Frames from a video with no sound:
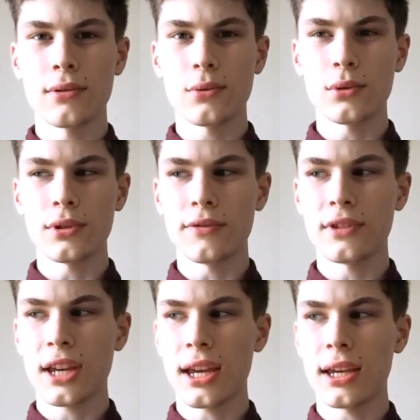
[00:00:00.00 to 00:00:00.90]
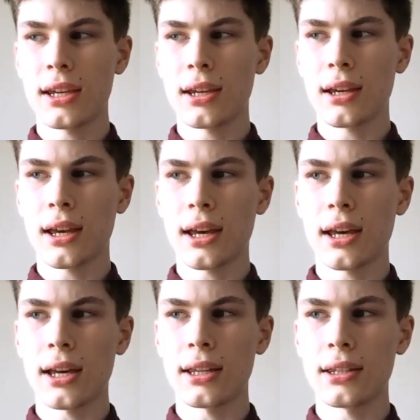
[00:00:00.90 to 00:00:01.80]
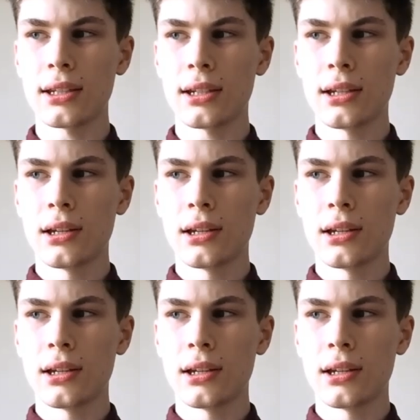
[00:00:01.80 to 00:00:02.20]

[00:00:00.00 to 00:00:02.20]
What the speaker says: sort of take, and